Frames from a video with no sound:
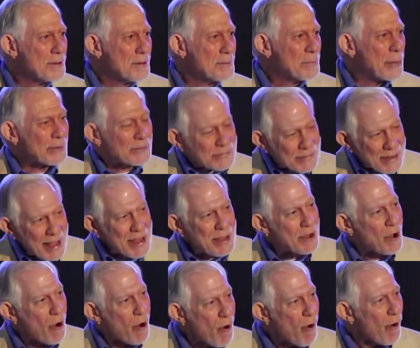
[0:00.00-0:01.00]
But
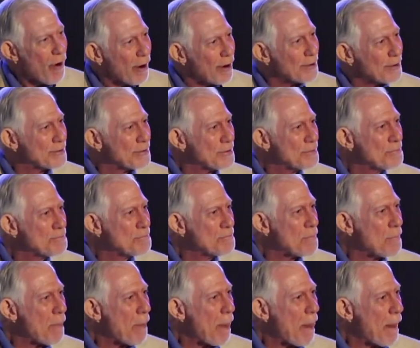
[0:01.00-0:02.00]
take heart.
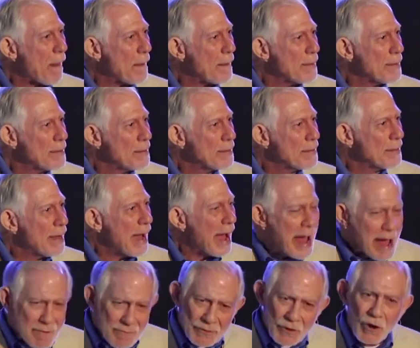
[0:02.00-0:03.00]

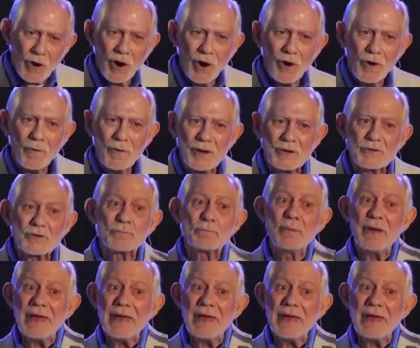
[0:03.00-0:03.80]
Have courage.